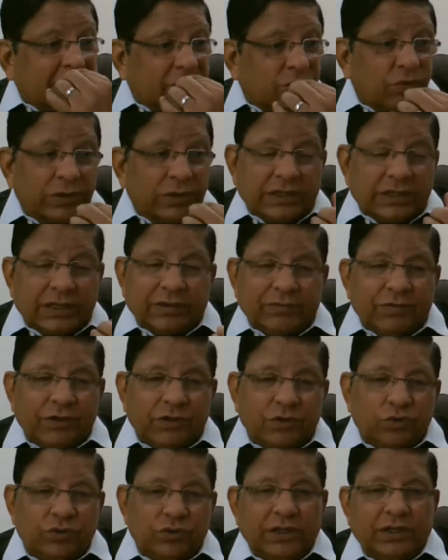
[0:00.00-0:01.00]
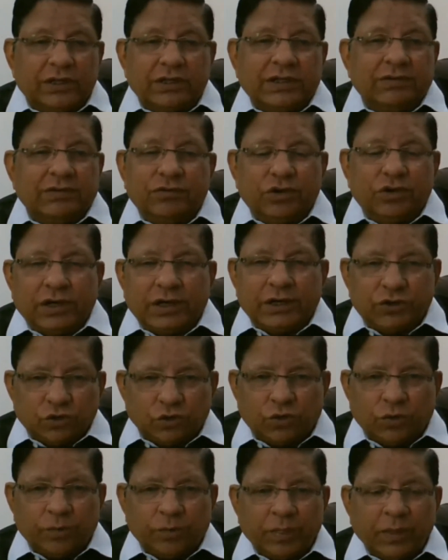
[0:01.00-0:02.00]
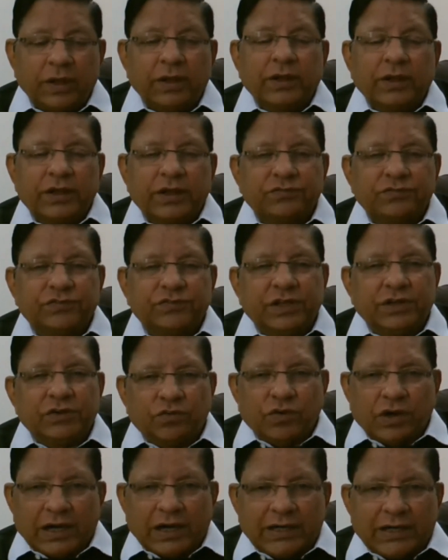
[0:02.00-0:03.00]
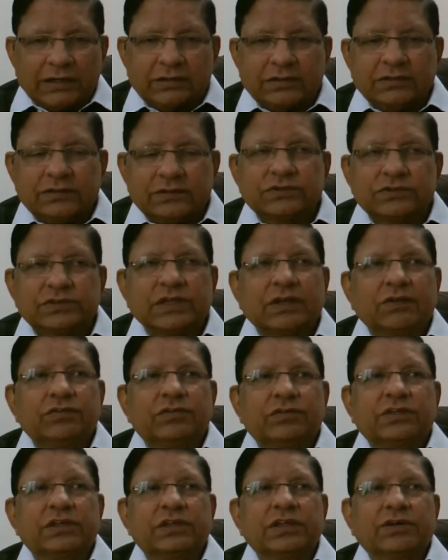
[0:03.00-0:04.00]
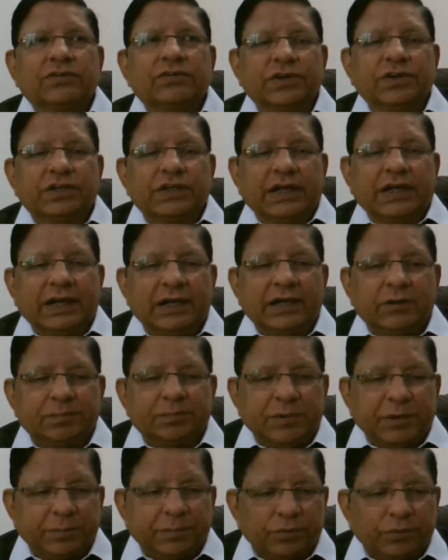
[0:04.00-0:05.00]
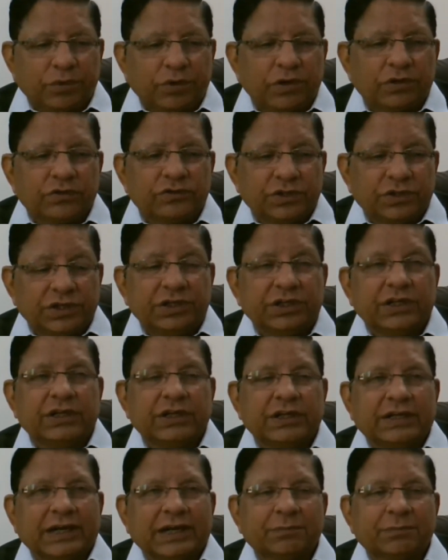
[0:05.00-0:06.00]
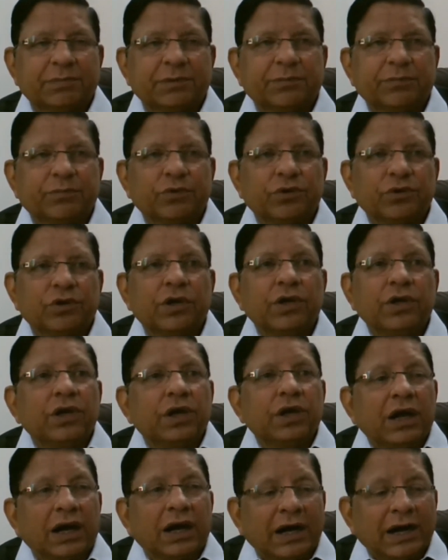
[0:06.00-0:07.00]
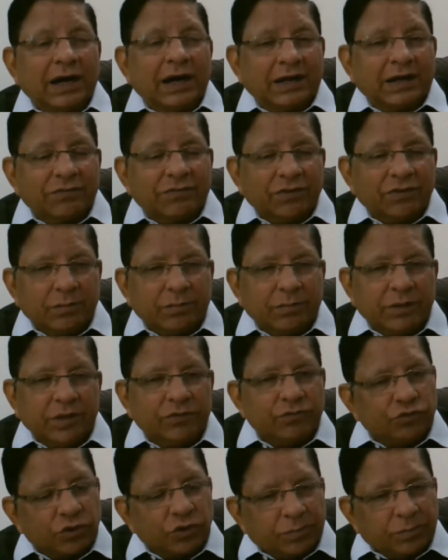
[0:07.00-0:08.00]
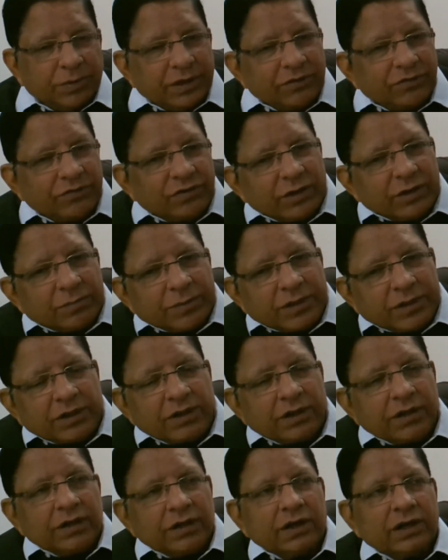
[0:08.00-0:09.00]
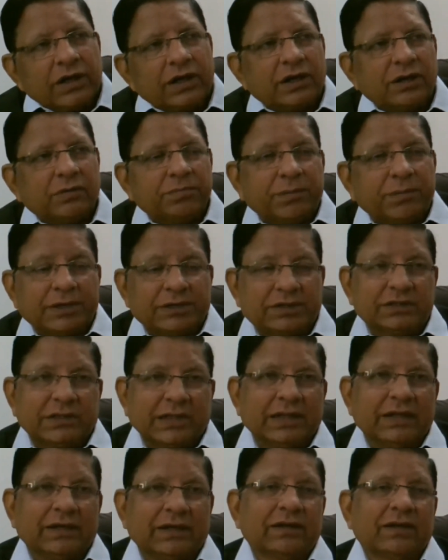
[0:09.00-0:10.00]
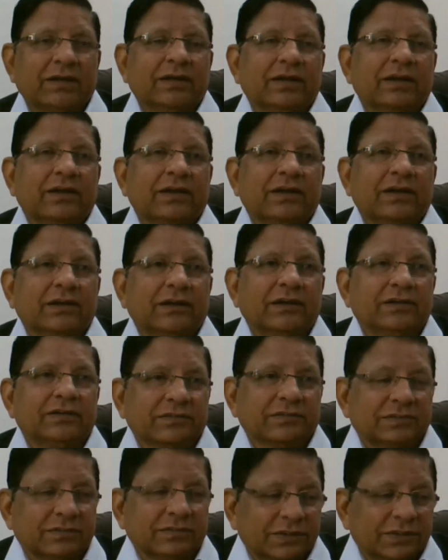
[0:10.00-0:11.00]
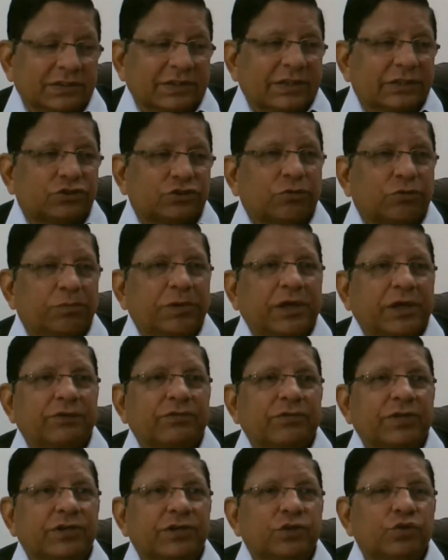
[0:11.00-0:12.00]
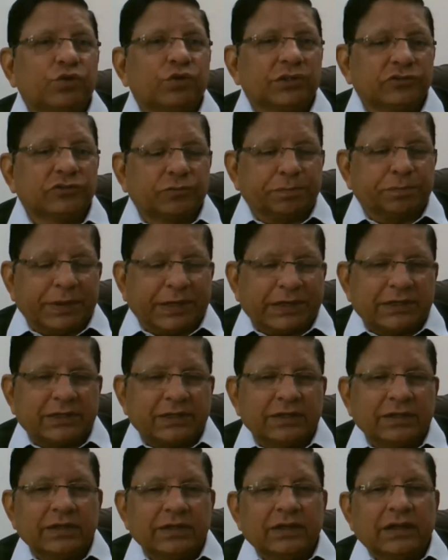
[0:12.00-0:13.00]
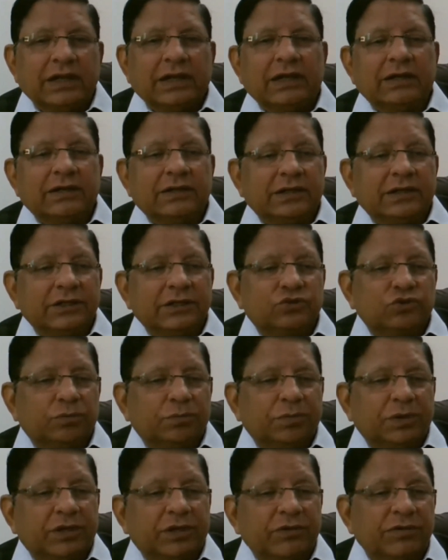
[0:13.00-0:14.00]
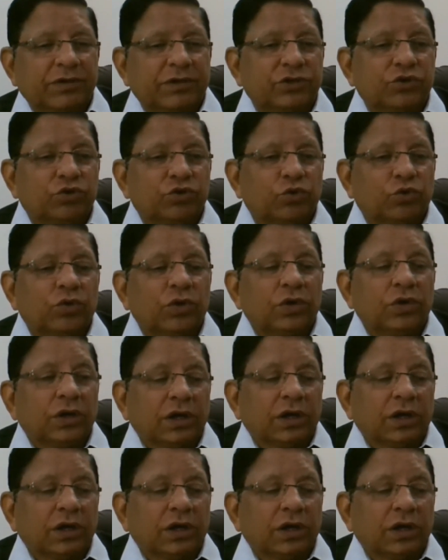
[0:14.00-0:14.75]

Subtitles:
do and they will do, then they will not do. If they want services of retired people, senior retired people are available, would be available, but then they should be given due respect and they should be given due